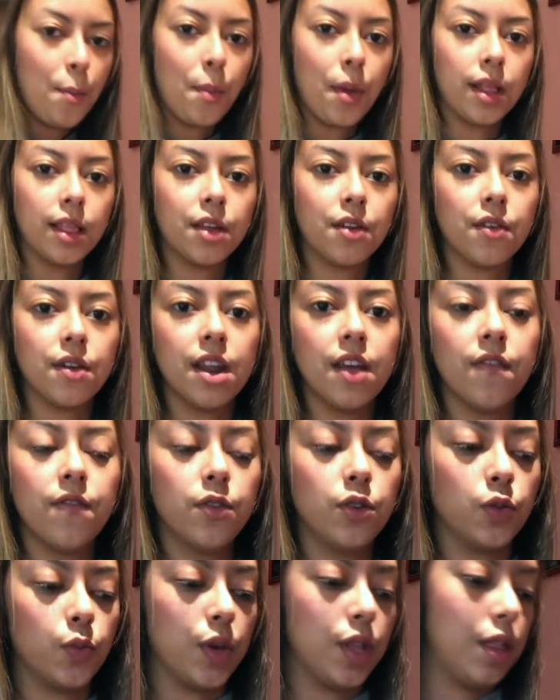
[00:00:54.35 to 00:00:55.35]
My little
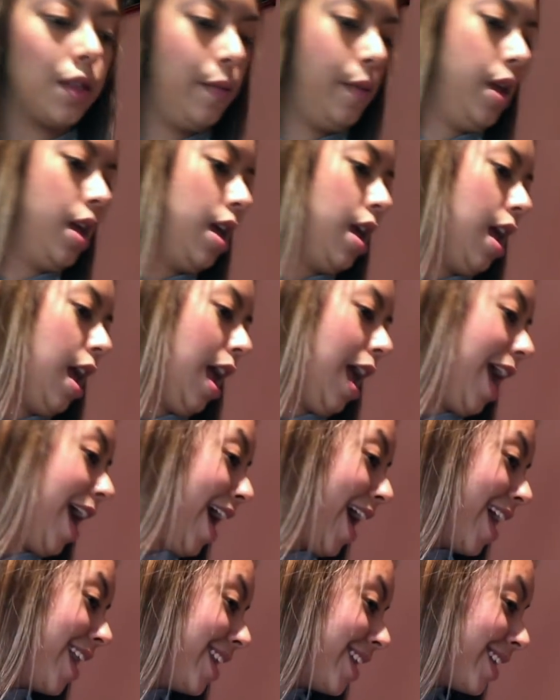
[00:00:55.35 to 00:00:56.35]
nephew's with me
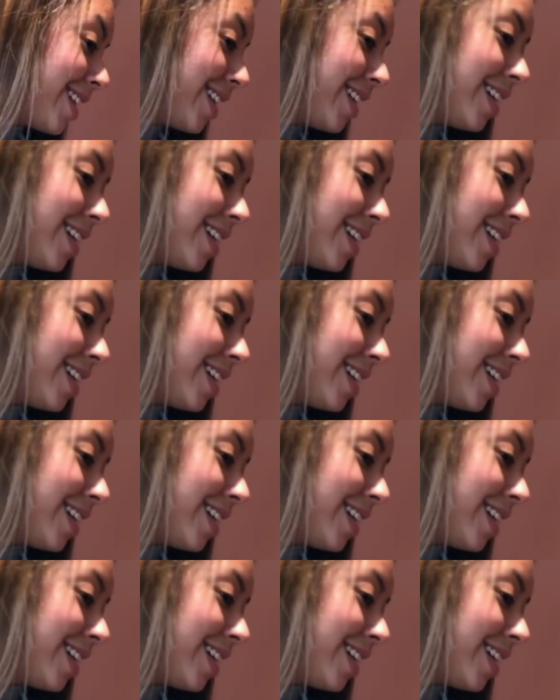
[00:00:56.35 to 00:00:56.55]
and